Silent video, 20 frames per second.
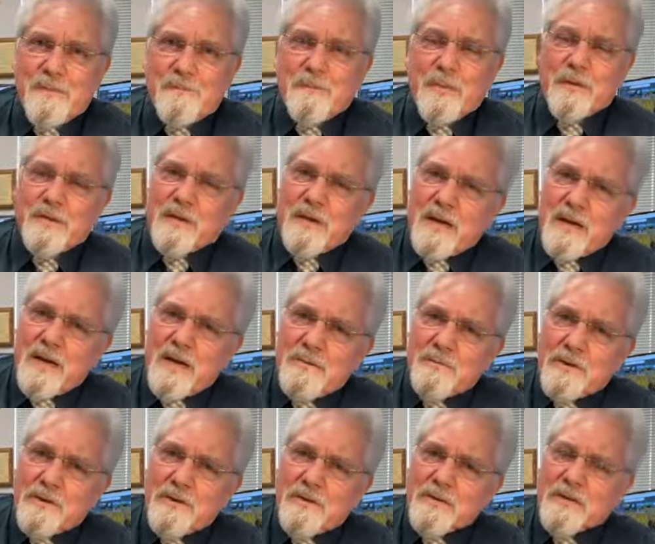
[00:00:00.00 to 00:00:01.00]
But then
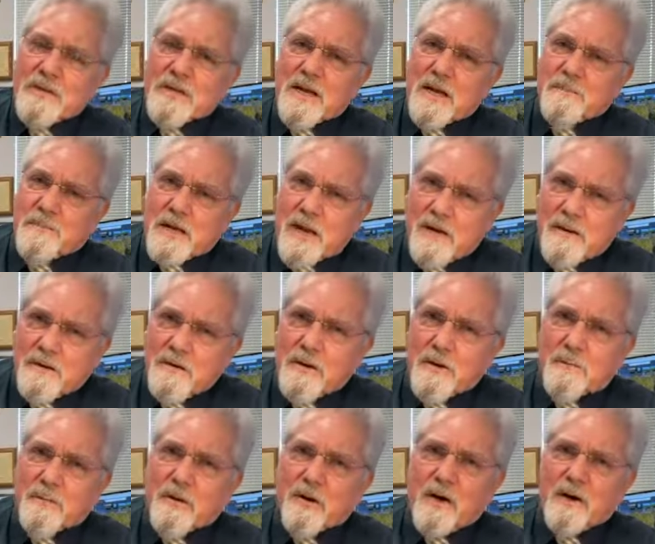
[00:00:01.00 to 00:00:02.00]
when you stepped out of the
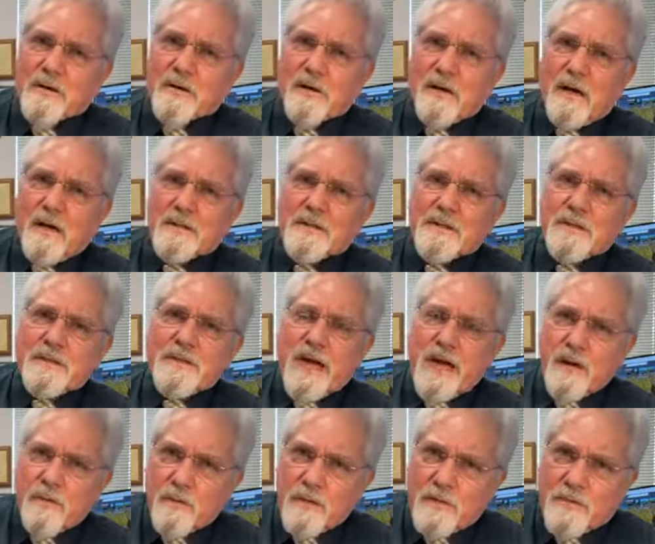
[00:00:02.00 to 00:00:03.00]
prayer closet,
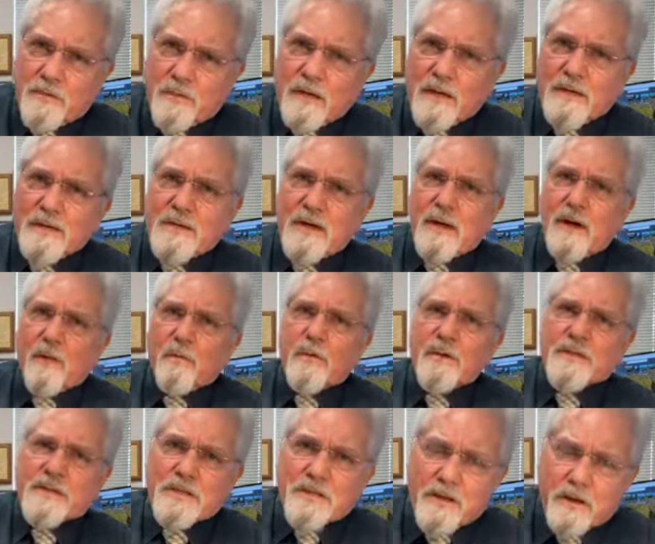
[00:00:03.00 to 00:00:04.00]
now we find out
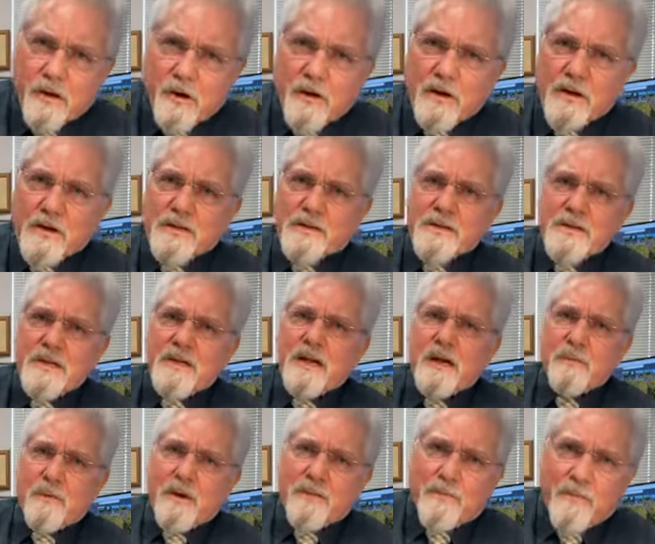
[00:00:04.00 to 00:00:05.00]
what's in the heart
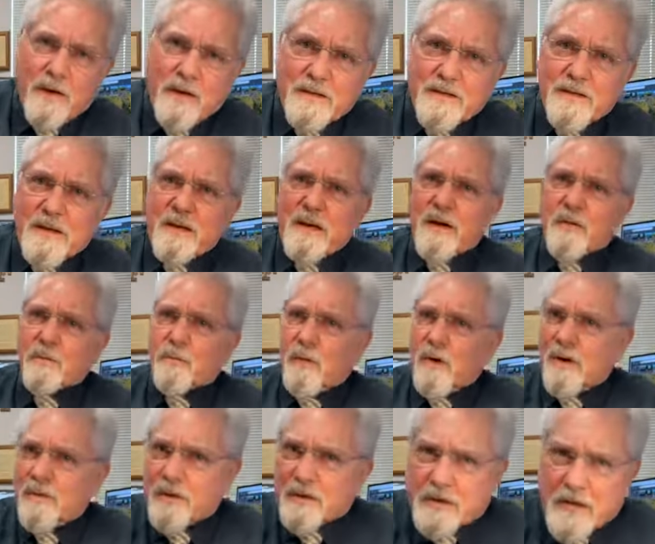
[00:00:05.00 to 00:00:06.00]
and we find out
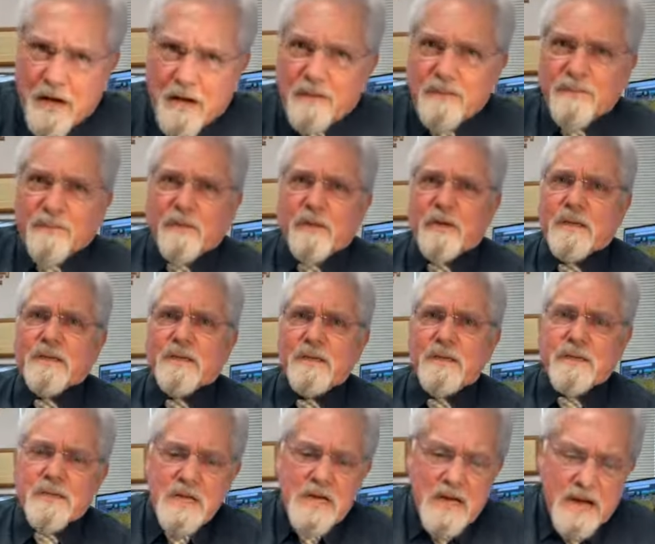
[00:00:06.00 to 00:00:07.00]
where the conflict
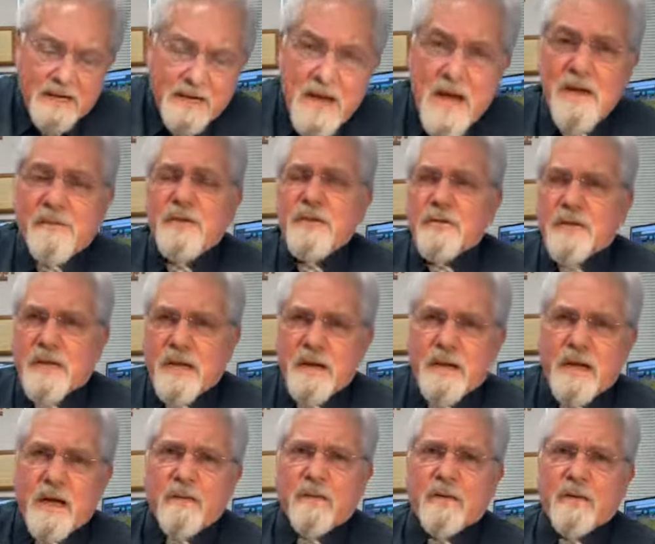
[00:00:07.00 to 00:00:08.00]
is. And now you
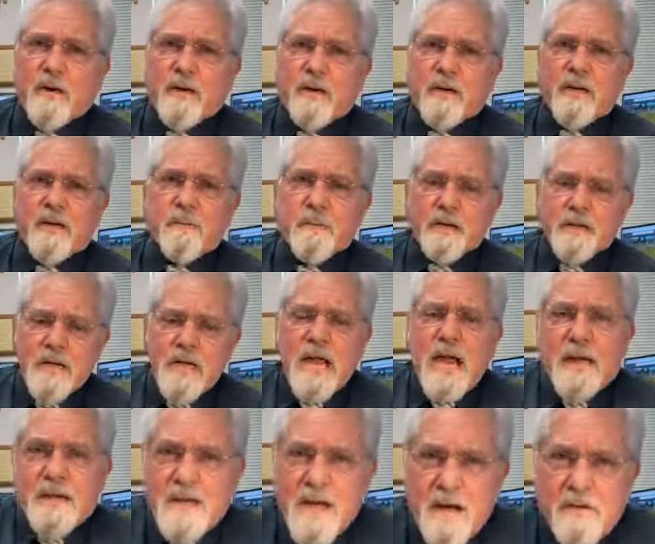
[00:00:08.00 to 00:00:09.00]
can have an argument
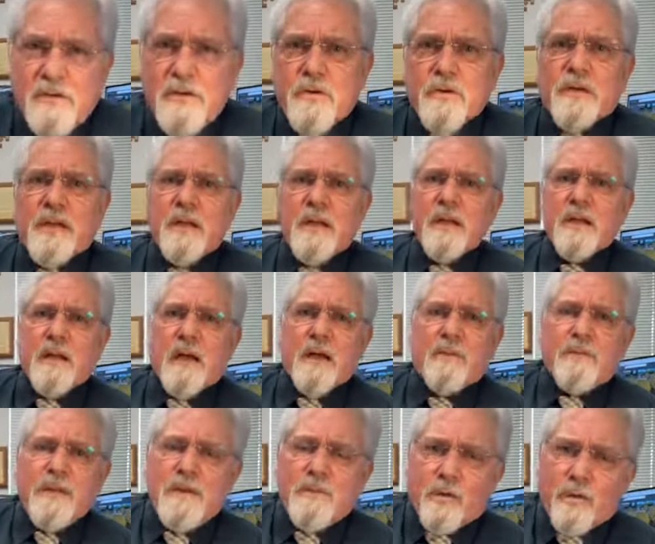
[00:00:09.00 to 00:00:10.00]
and now you can
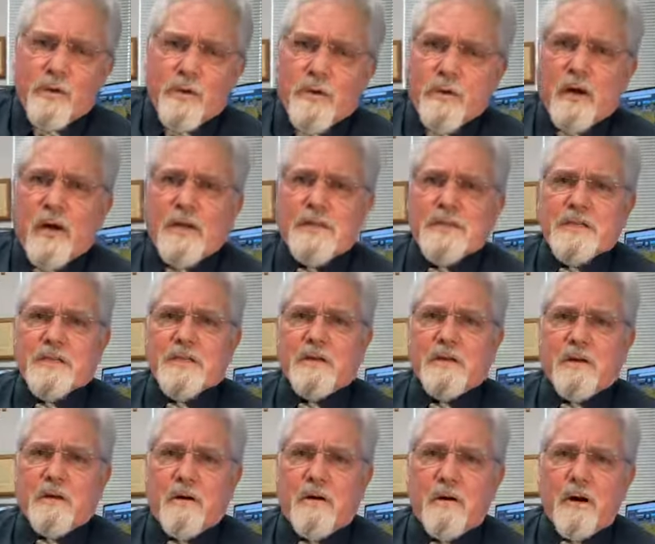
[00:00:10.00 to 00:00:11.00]
have evil thoughts in
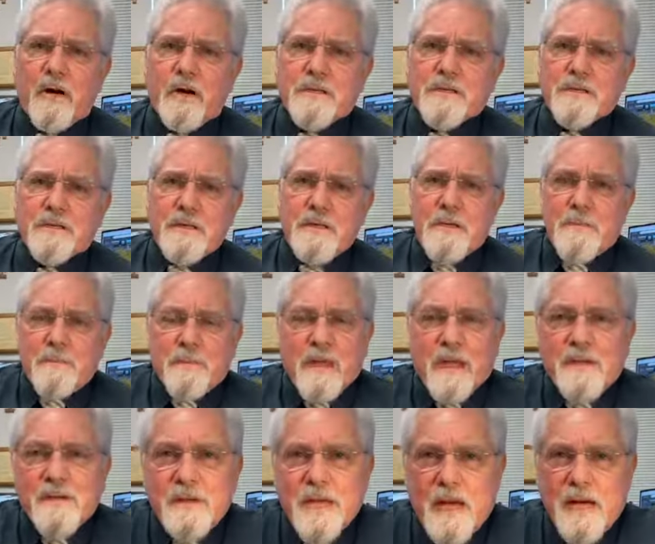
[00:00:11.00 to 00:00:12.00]
your heart.
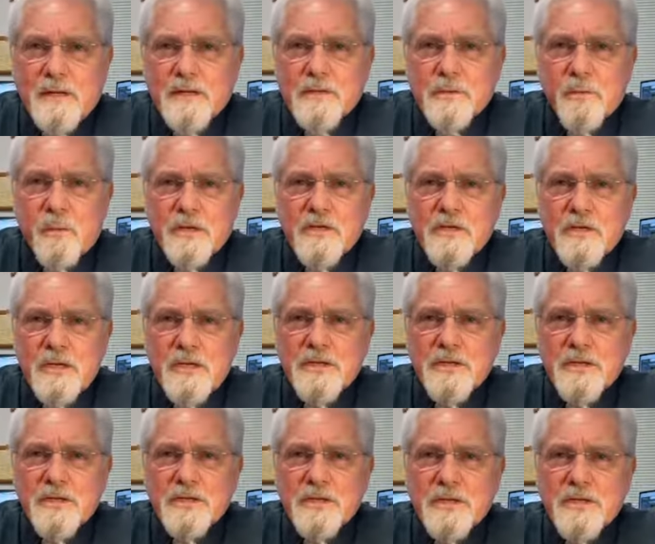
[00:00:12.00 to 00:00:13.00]
And that's what
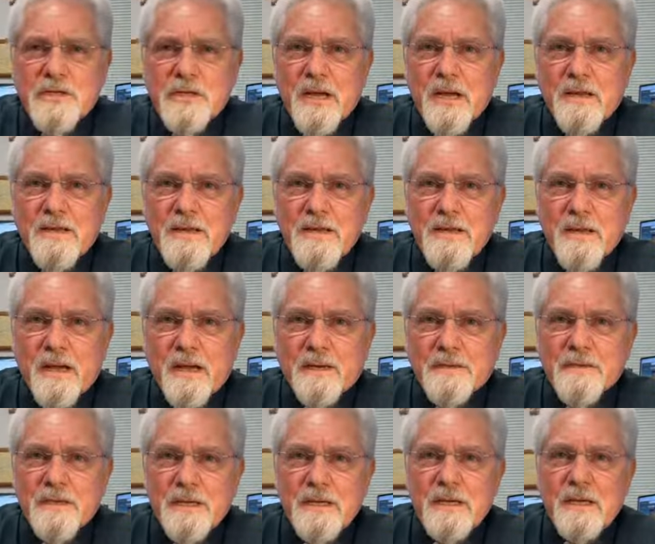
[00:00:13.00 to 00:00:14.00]
Jesus is getting
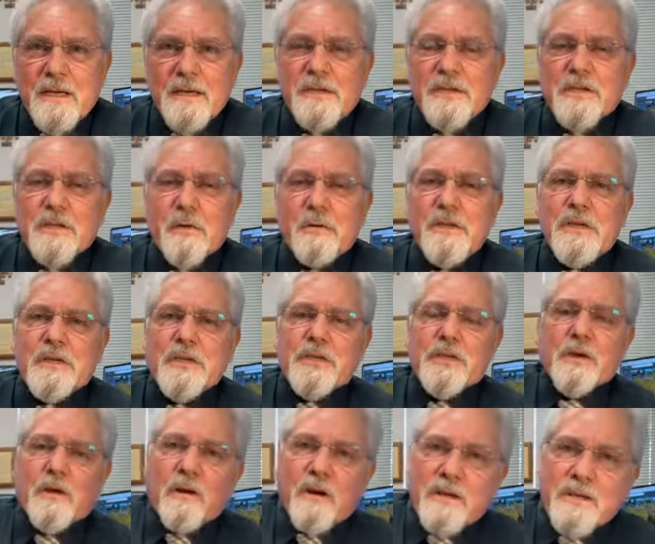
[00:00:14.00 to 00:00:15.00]
at. And so he
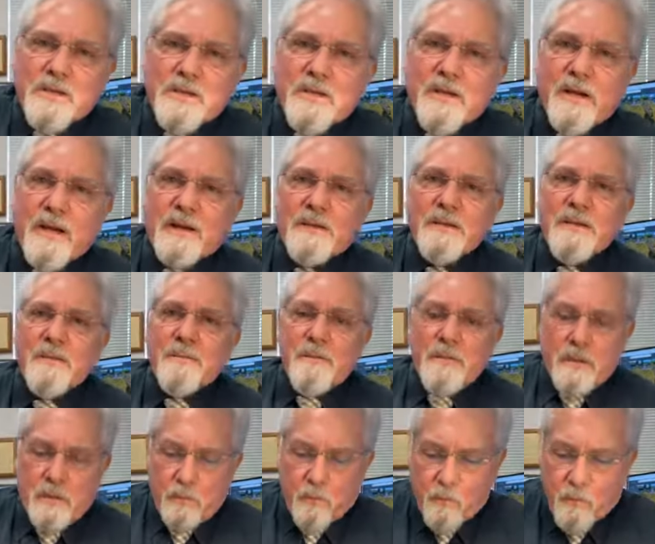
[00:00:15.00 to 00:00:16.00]
starts then
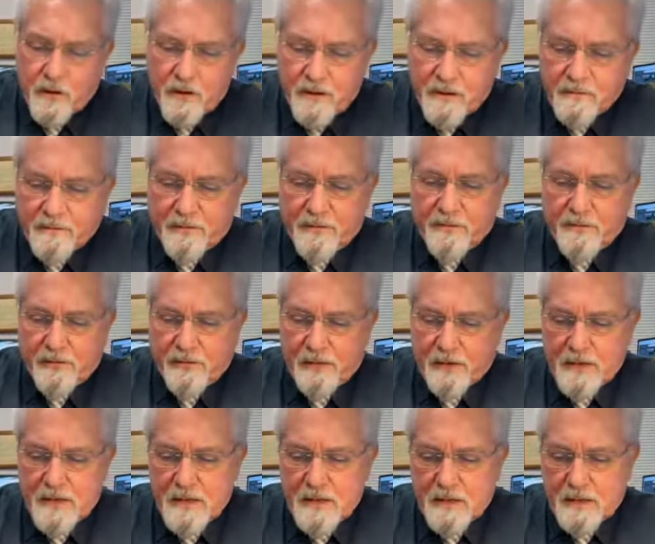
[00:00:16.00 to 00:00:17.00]
with
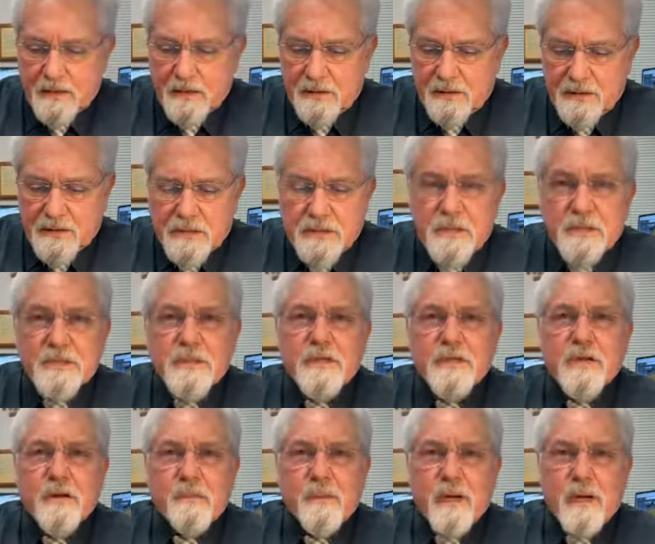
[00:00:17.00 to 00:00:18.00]
the sixth
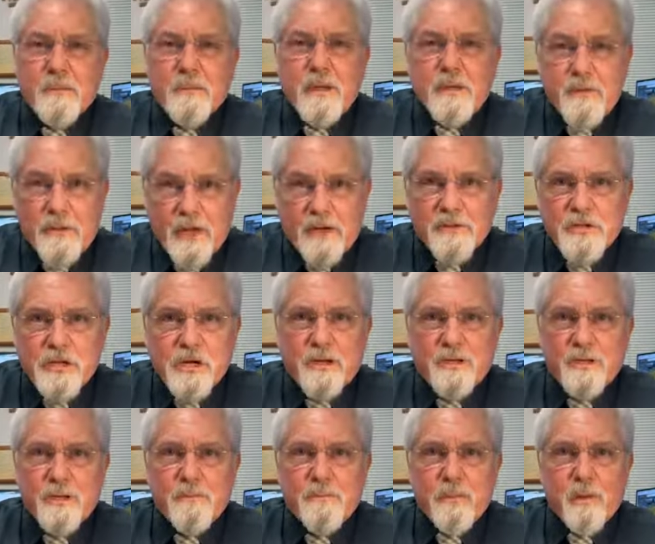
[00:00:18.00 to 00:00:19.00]
commandment, thou
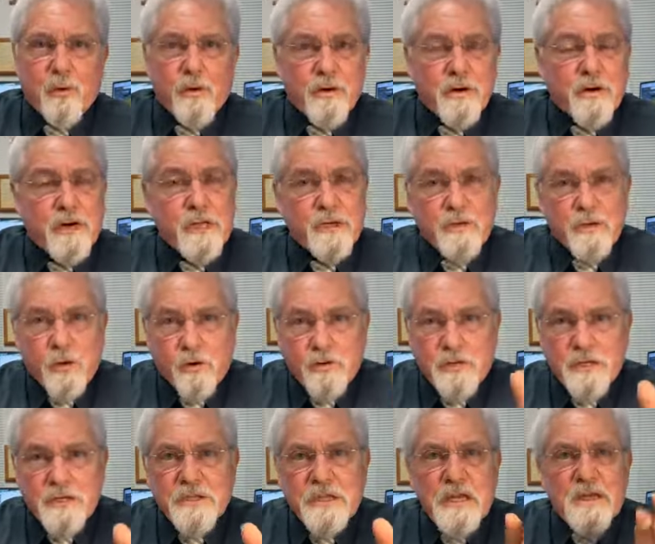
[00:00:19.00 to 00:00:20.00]
shalt not murder, and
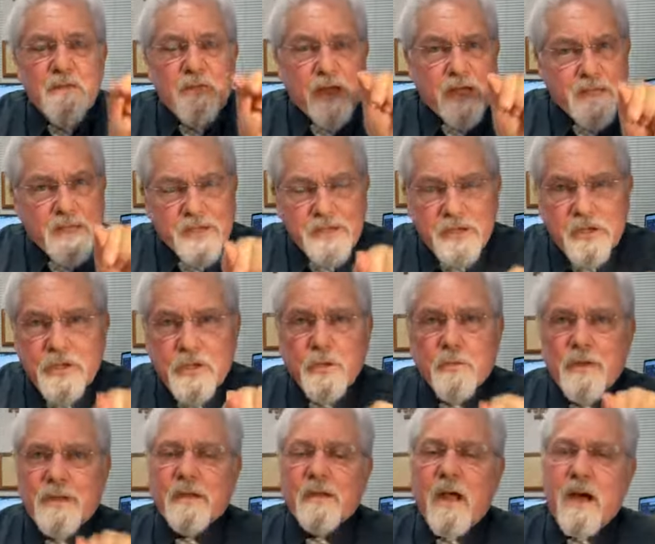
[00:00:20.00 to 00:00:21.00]
notice that has to do
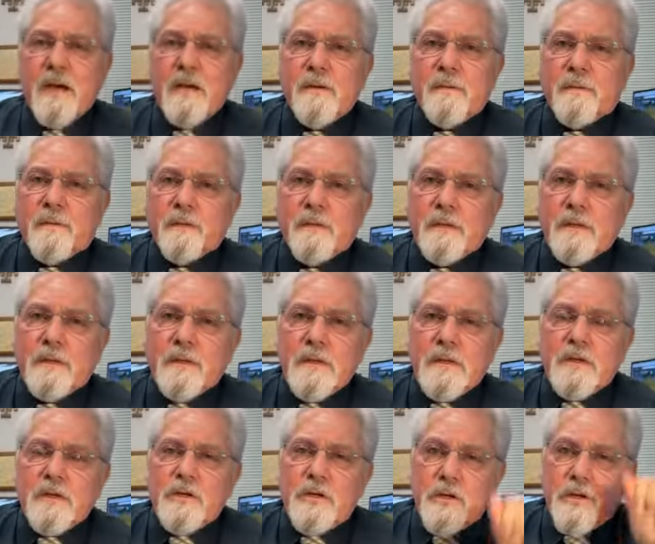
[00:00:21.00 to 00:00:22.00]
with life.
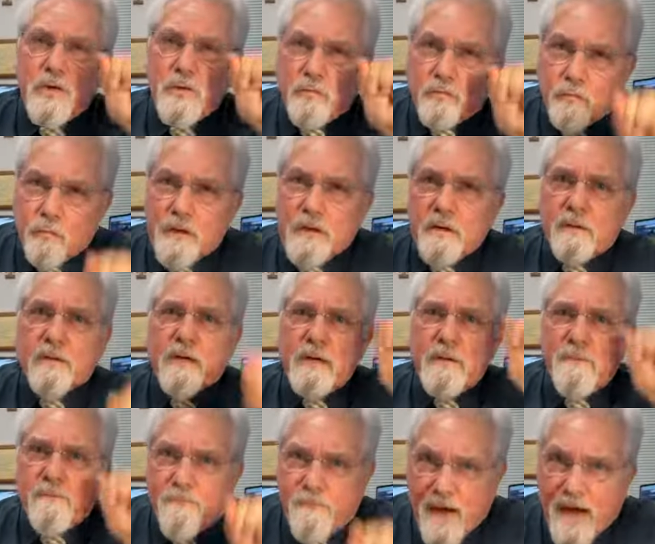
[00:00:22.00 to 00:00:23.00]
Do you
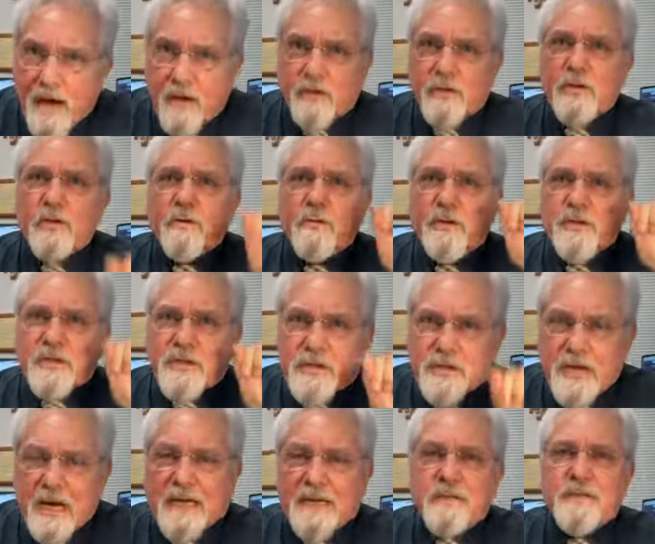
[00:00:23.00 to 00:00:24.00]
really value the
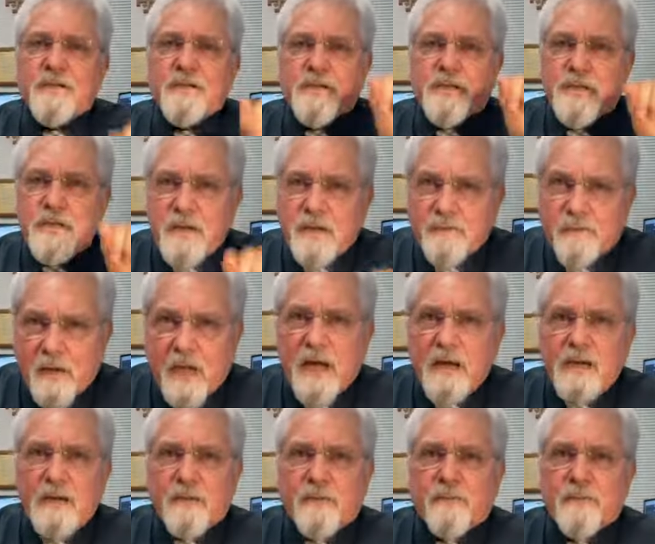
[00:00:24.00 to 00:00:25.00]
sanctity of
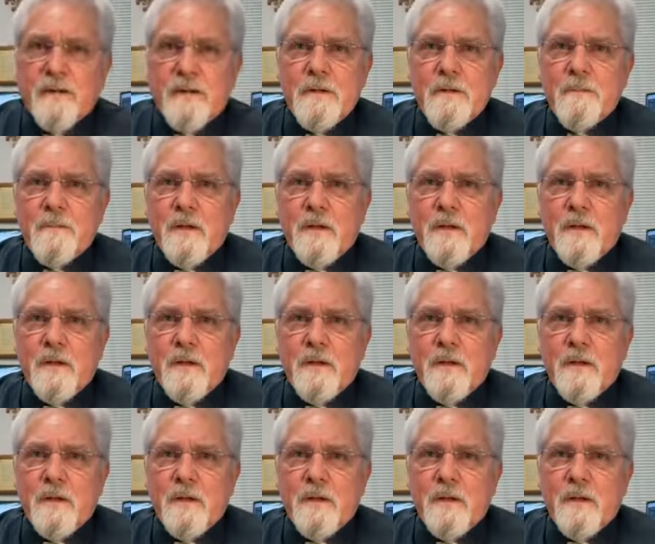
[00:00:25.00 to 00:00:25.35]
life?